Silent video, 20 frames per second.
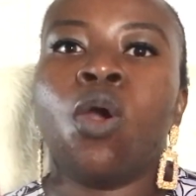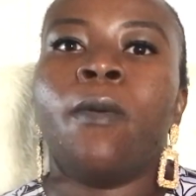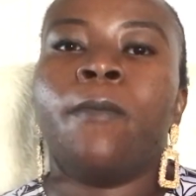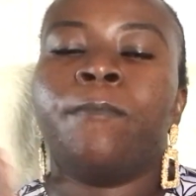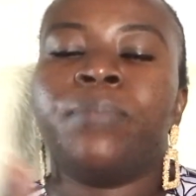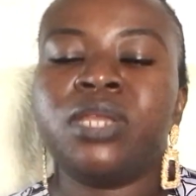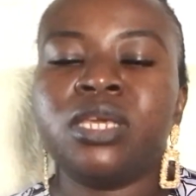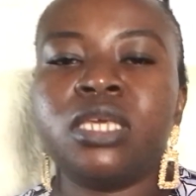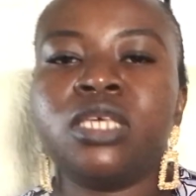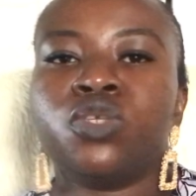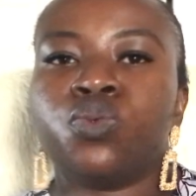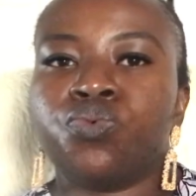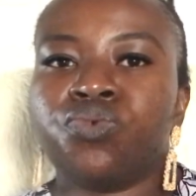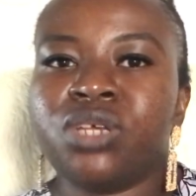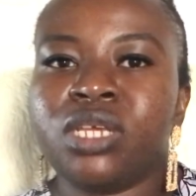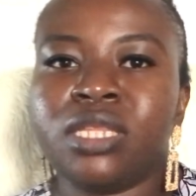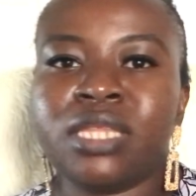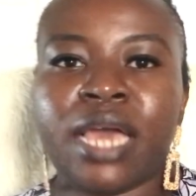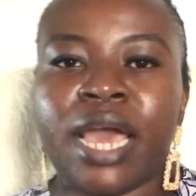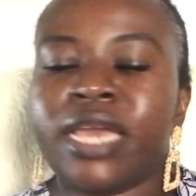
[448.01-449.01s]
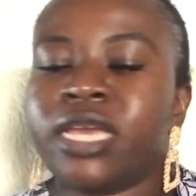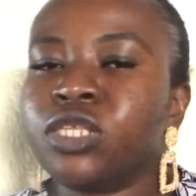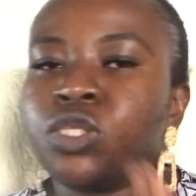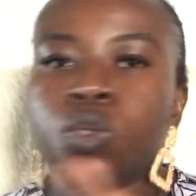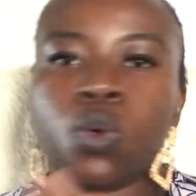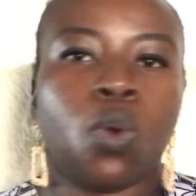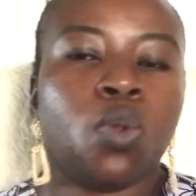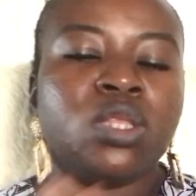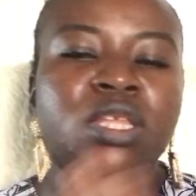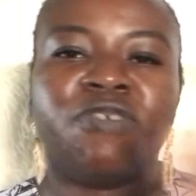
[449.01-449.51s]
please read that. It's
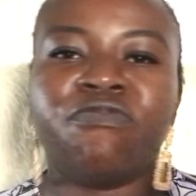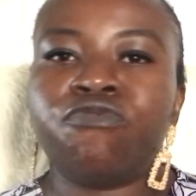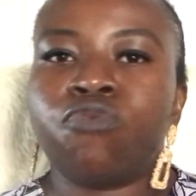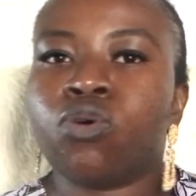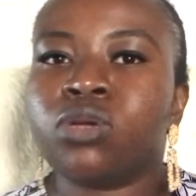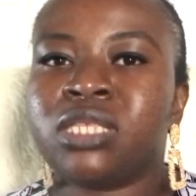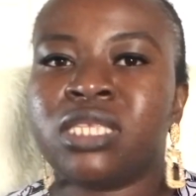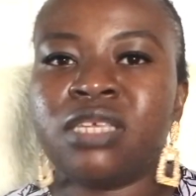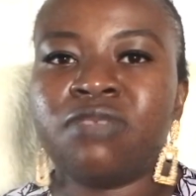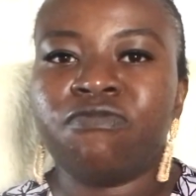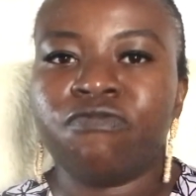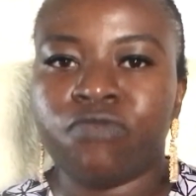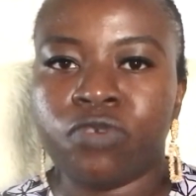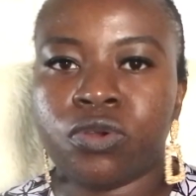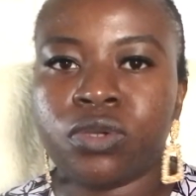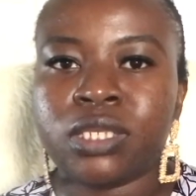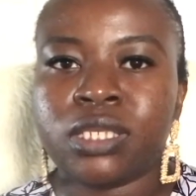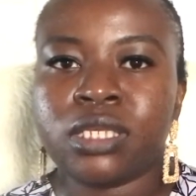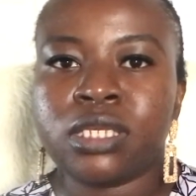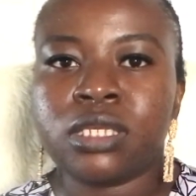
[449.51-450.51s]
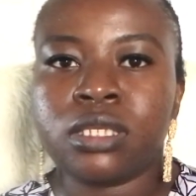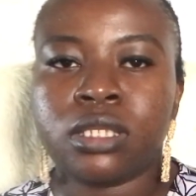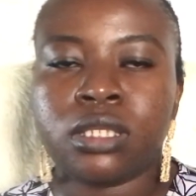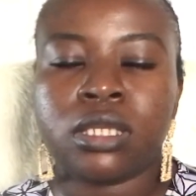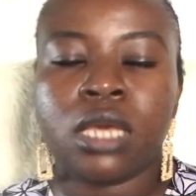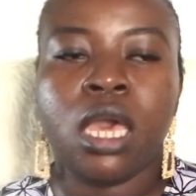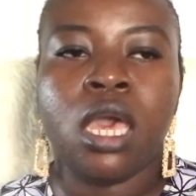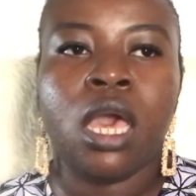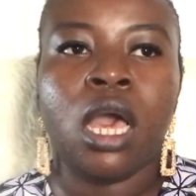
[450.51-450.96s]
only 14 verses,